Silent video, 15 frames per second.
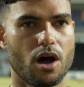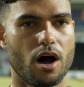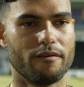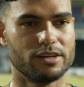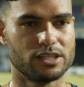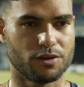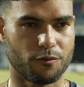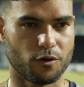
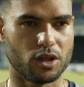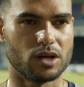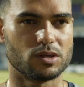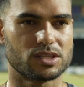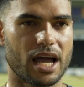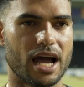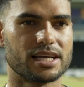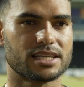obviously for
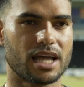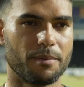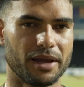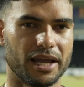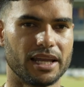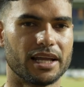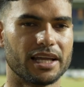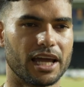those guys
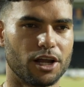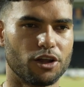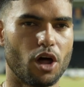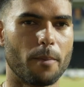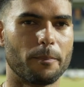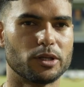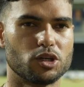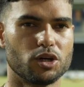coming in and getting the
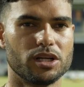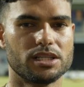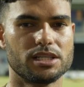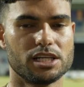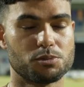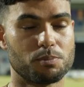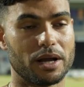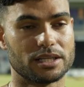
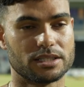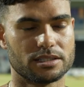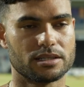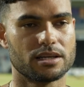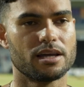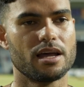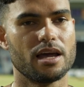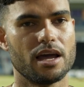opportunities, but
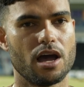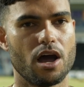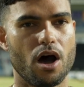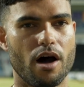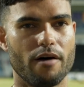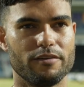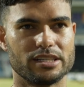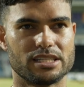
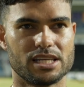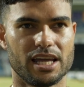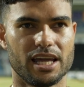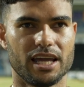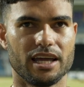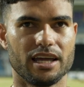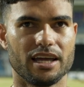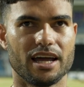
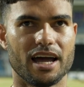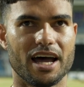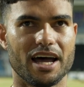obviously